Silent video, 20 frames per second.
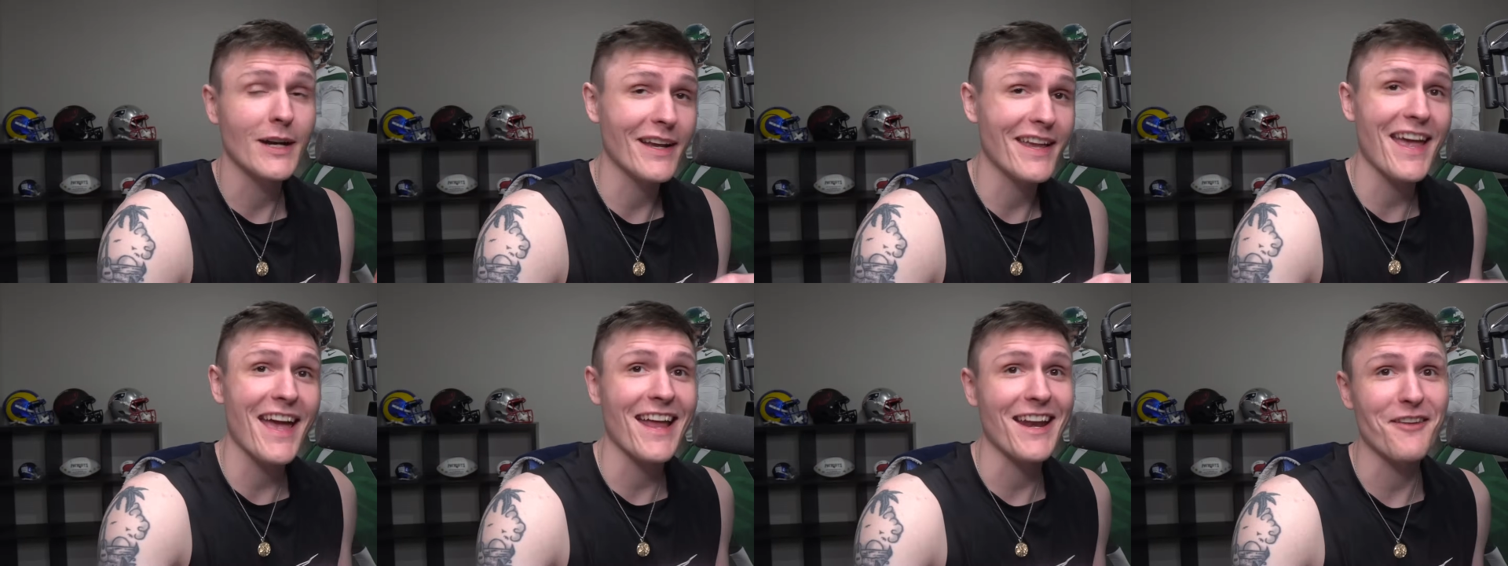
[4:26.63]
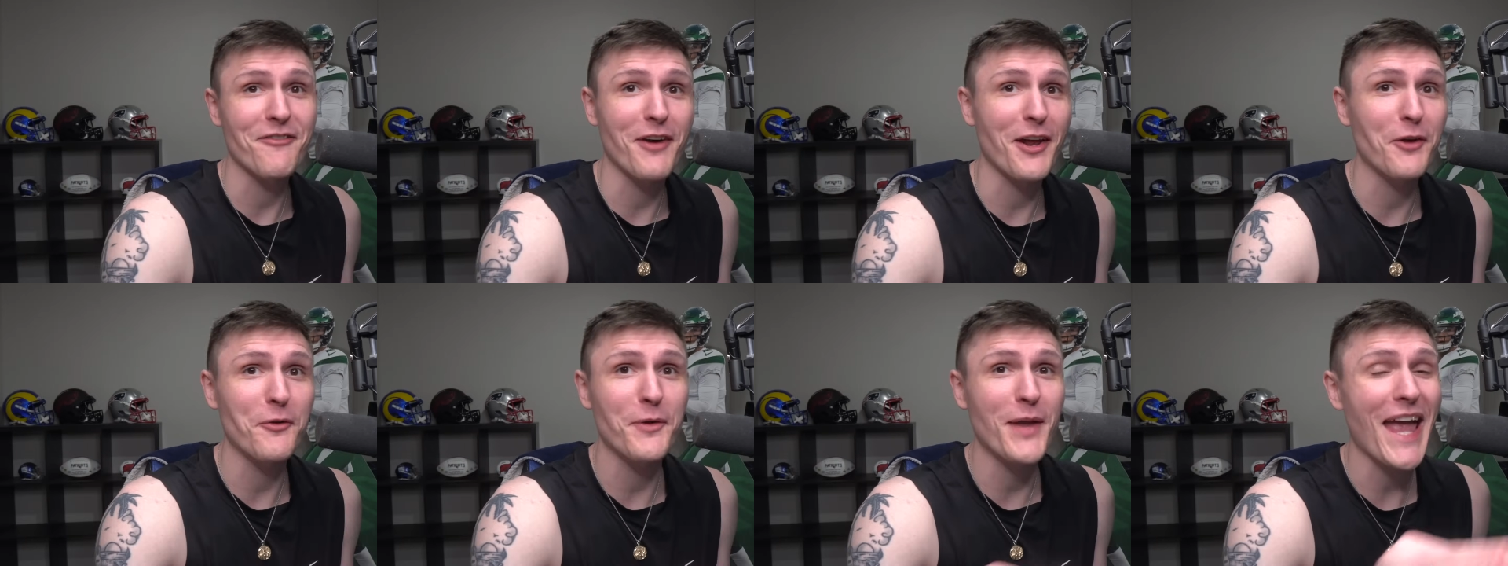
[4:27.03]
Again, if
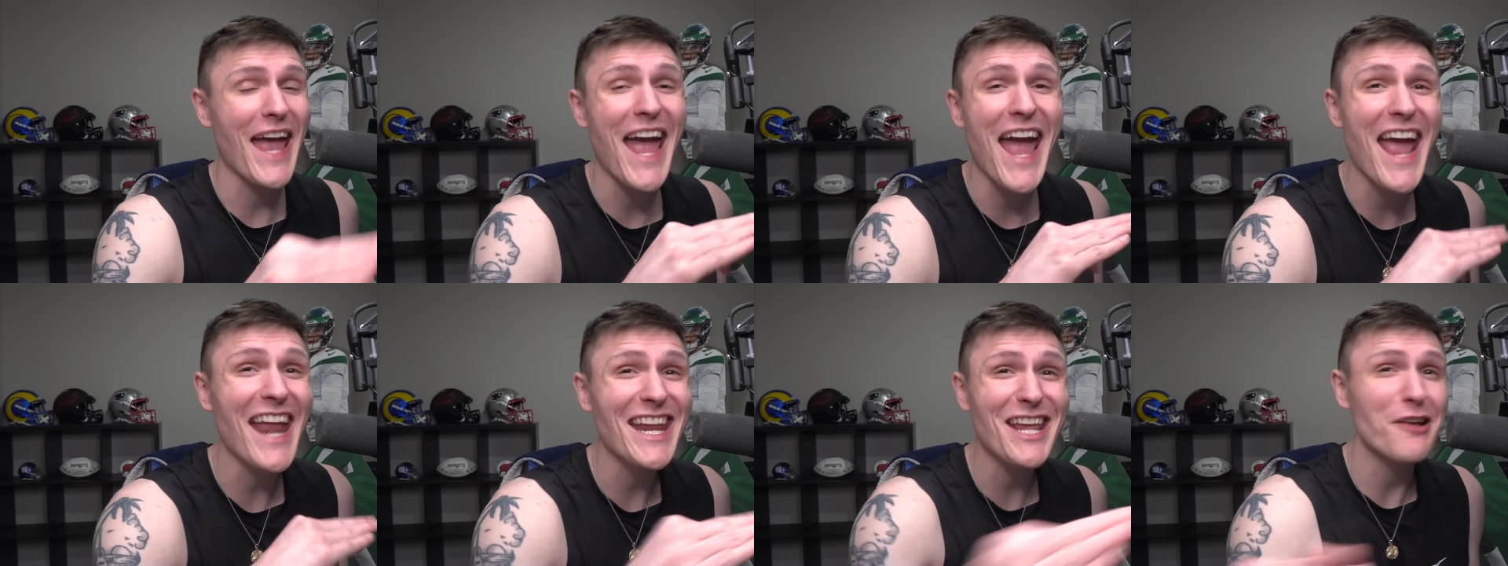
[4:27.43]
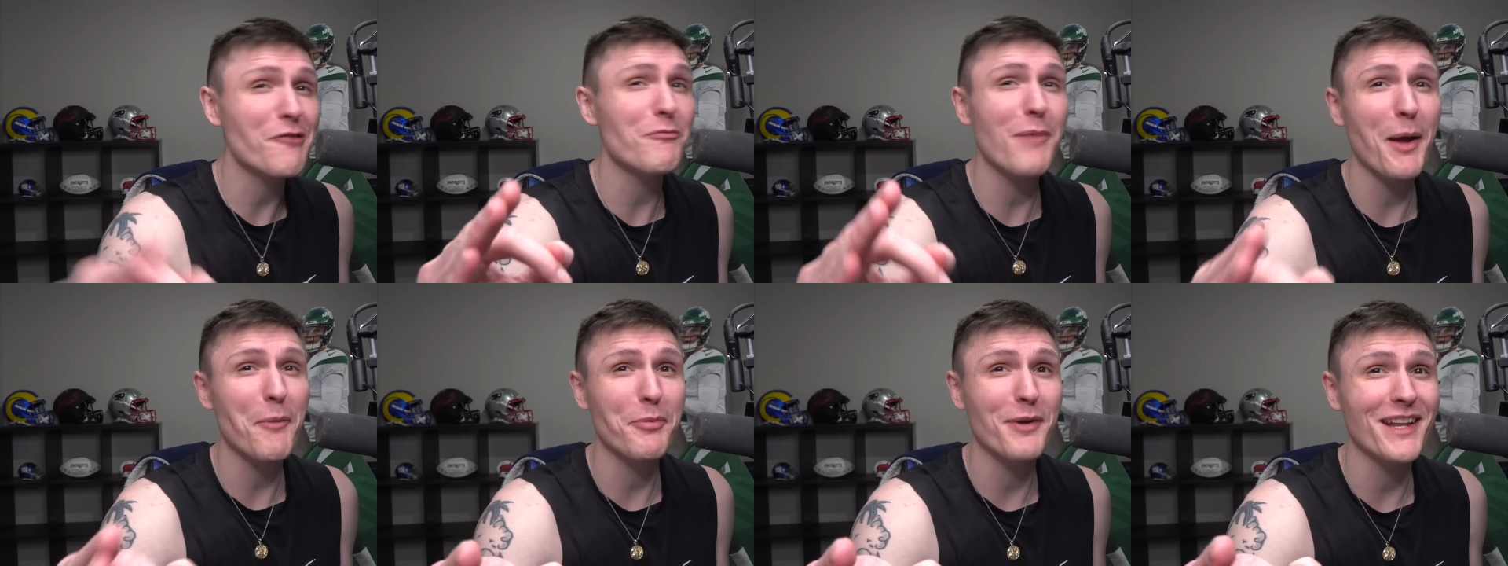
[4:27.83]
I don't get any of
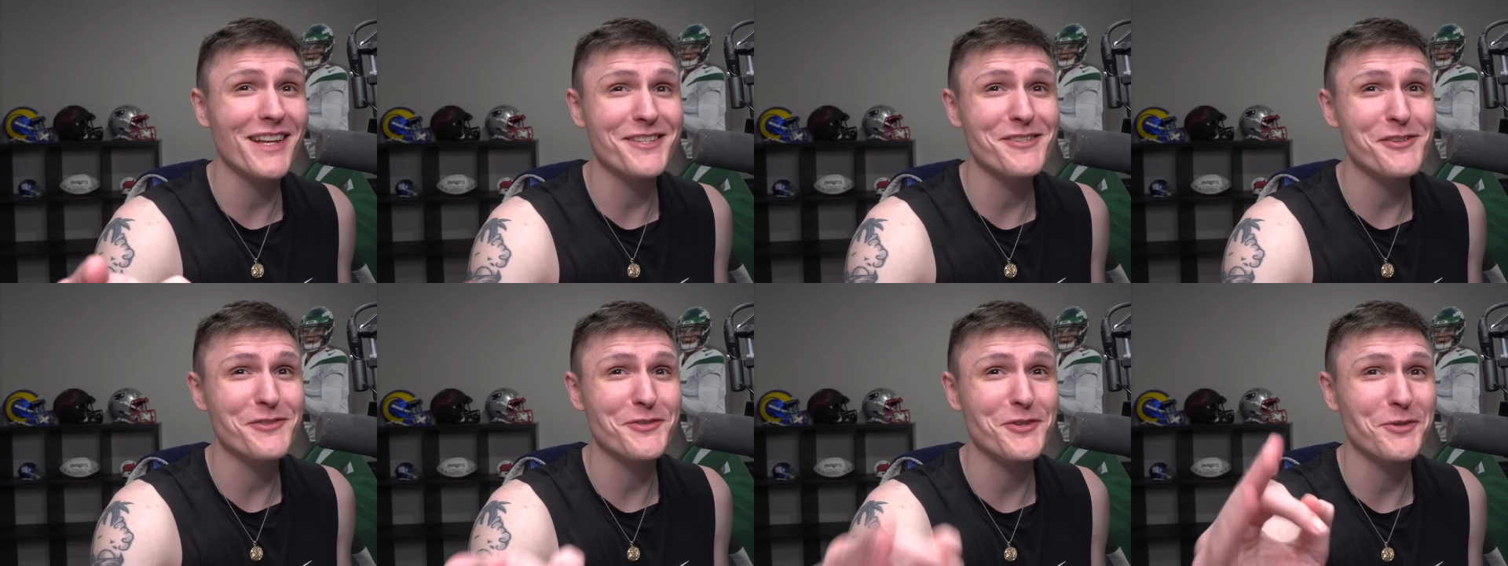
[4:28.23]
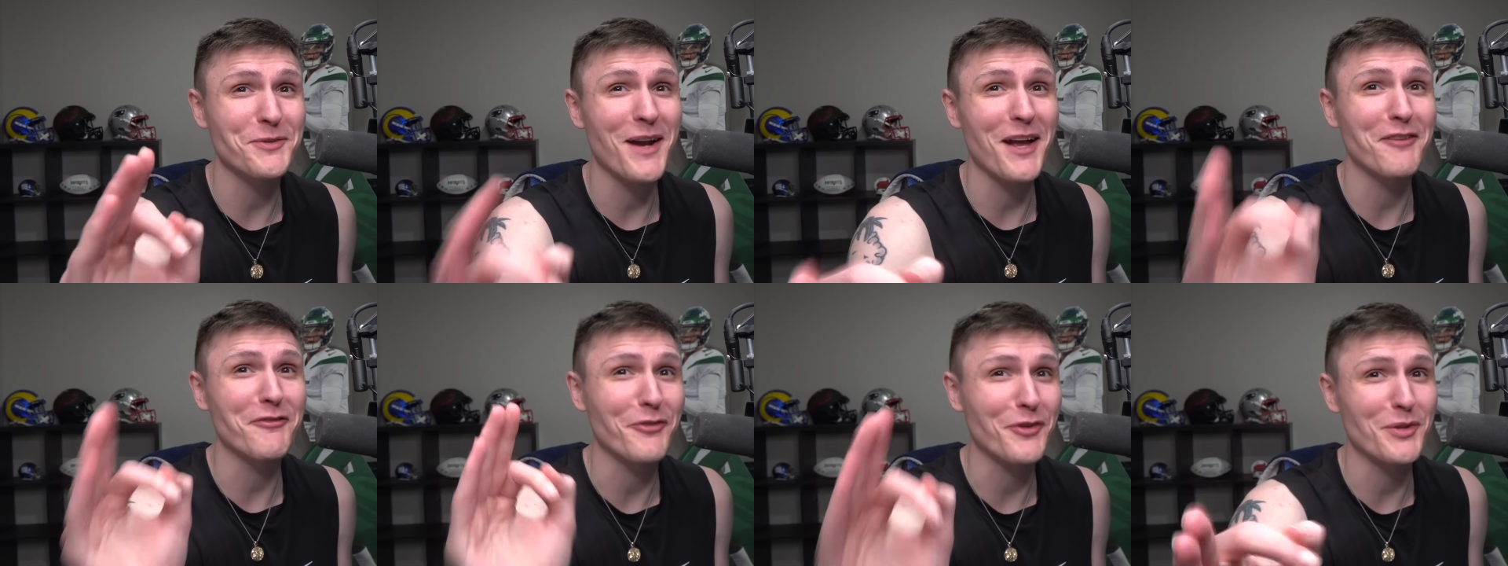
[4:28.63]
my predictions
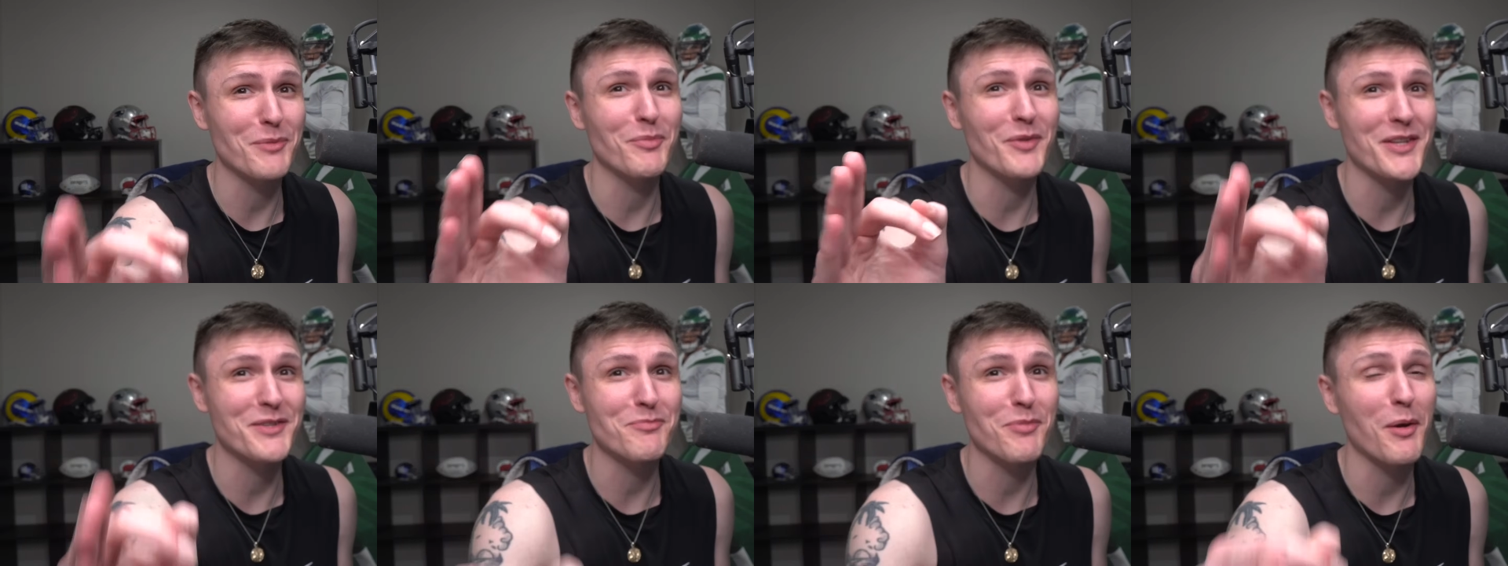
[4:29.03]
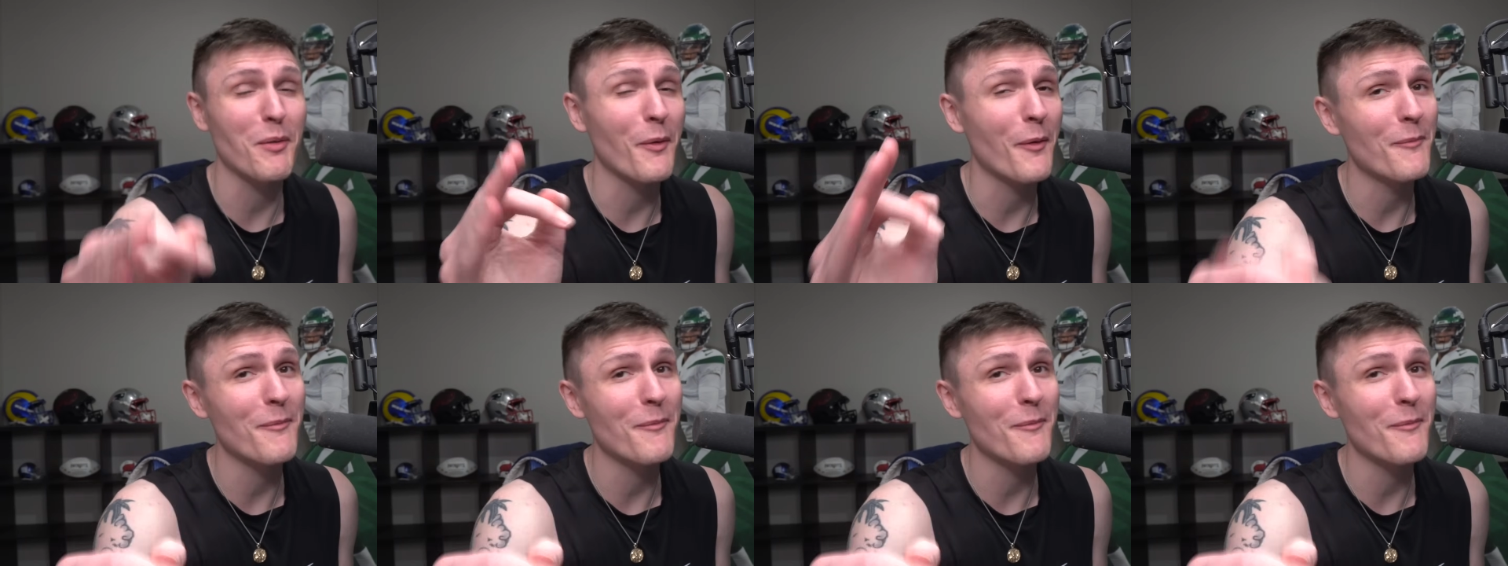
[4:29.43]
correct for the Blitz promo